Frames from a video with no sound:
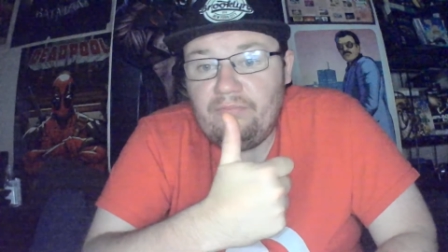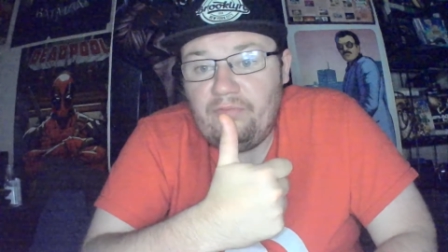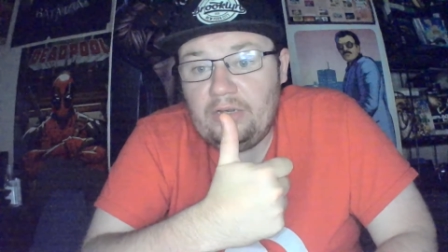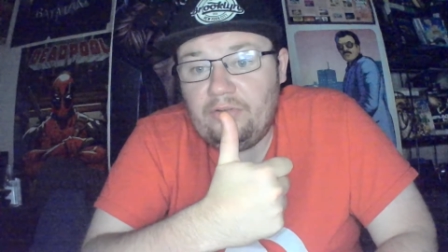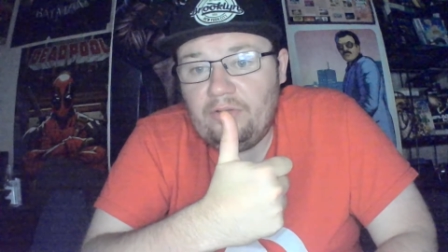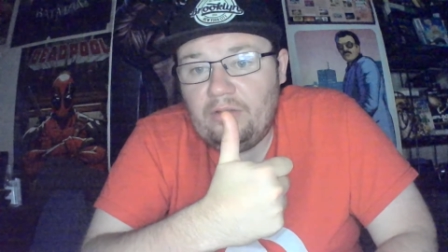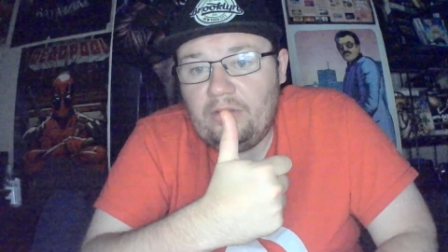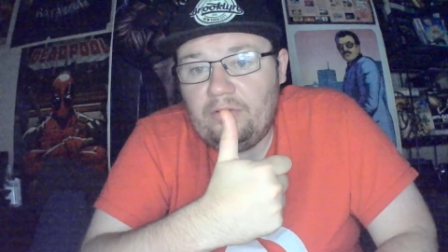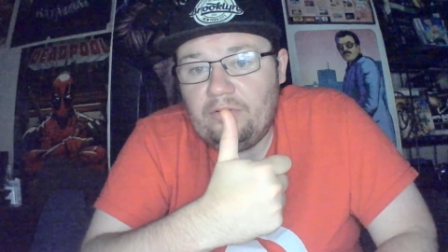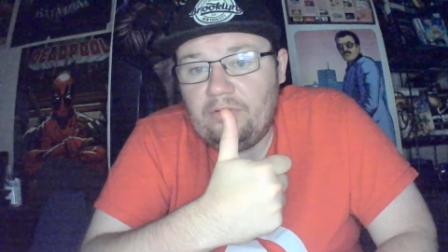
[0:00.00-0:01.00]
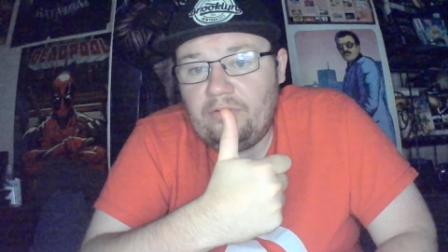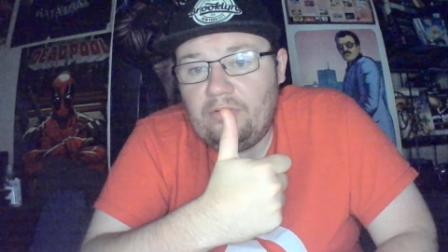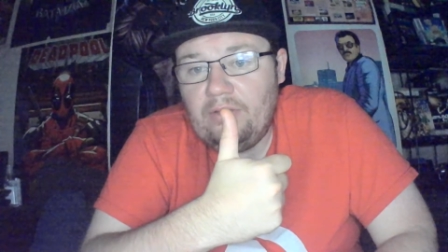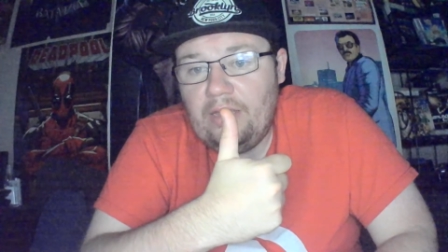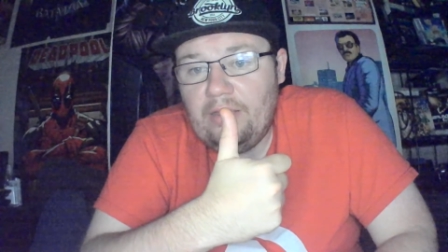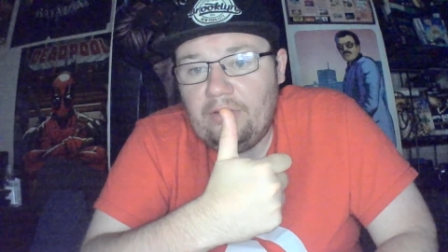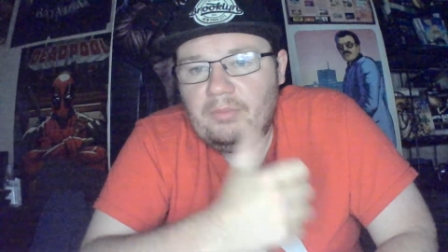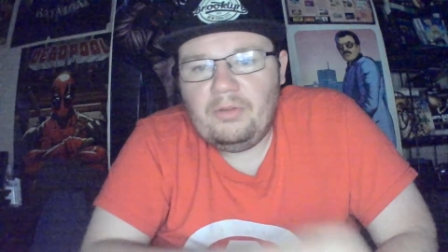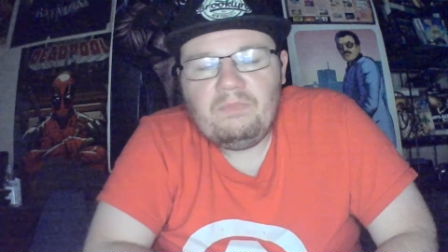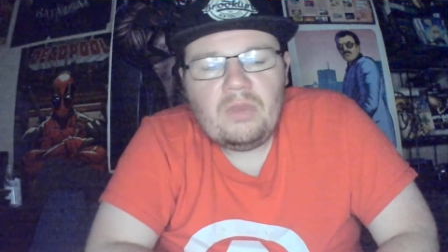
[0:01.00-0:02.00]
Thanks, AEW.